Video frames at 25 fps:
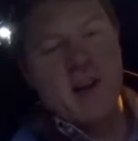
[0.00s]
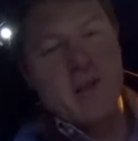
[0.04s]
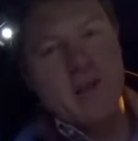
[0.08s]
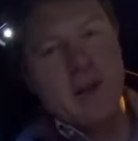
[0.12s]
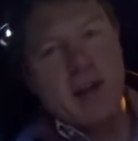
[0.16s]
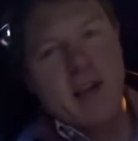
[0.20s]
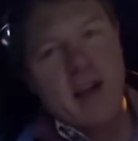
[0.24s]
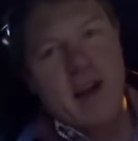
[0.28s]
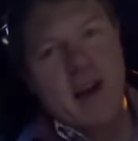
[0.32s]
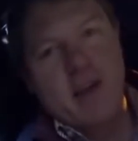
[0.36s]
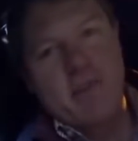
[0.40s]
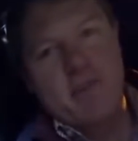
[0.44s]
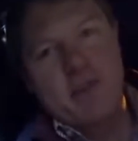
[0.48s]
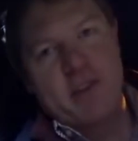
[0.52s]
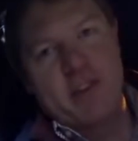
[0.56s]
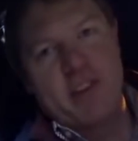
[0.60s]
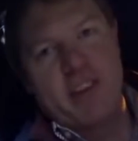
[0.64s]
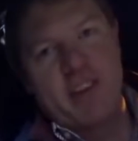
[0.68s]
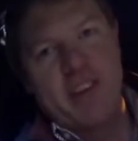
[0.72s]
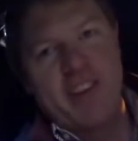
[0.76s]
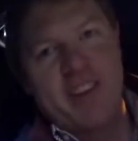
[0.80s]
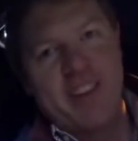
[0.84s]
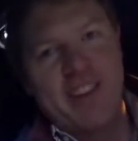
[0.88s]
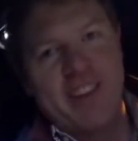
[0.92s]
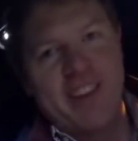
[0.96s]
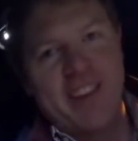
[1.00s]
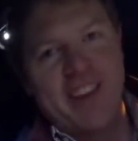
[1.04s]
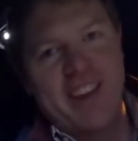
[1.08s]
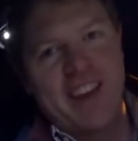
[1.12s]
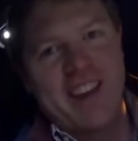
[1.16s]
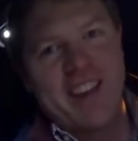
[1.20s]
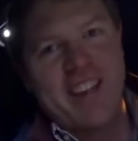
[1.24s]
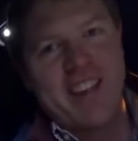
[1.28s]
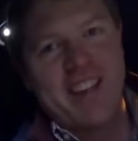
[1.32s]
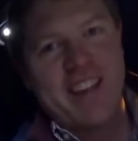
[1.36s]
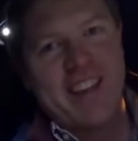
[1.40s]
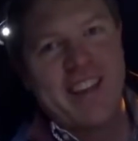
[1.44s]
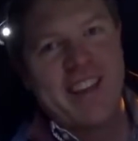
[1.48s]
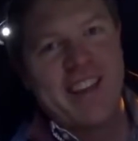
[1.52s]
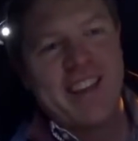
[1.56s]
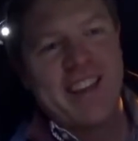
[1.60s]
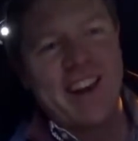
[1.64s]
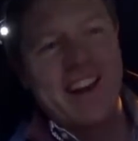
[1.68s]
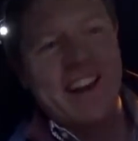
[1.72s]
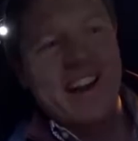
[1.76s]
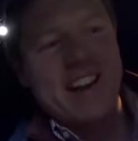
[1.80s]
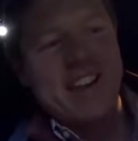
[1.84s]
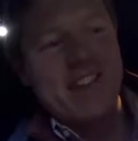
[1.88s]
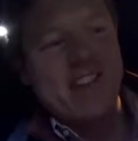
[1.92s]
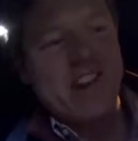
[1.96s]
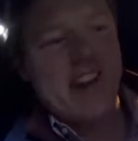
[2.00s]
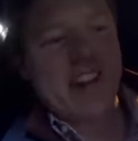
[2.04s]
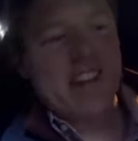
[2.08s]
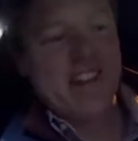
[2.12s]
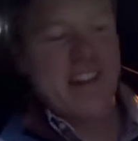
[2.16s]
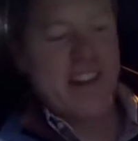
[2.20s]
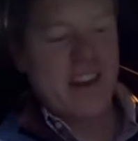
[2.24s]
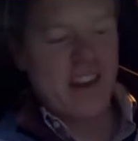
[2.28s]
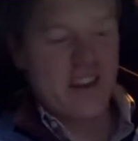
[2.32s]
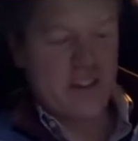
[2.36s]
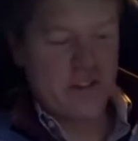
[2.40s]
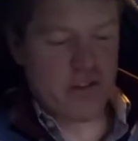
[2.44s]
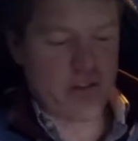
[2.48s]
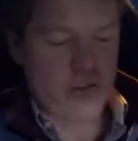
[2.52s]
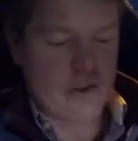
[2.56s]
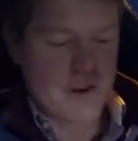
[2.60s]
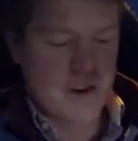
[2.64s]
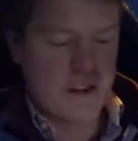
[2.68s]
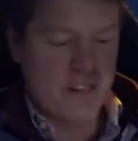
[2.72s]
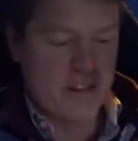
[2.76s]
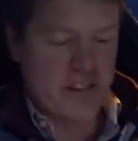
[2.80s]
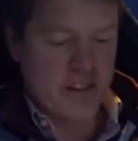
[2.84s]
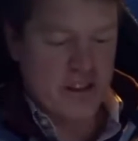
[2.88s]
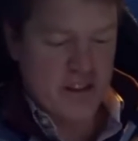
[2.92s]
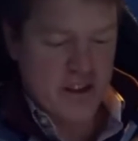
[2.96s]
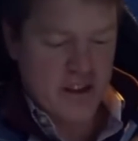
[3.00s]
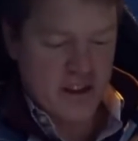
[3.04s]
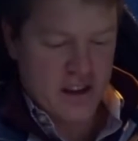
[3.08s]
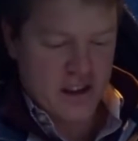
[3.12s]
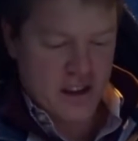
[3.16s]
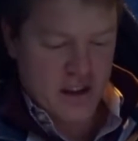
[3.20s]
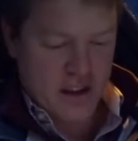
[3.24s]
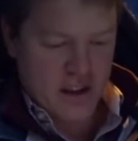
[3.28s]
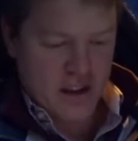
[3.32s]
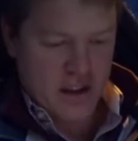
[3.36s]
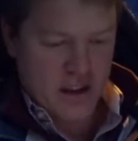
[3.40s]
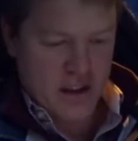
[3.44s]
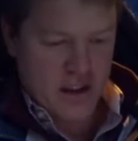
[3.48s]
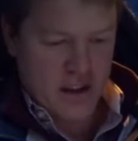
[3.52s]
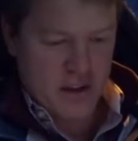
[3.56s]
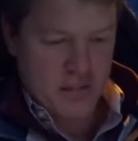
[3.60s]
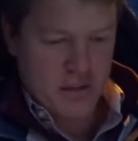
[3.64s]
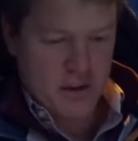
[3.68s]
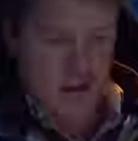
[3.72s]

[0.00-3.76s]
up my cameras so that they can see exactly the right thing as always. And I'm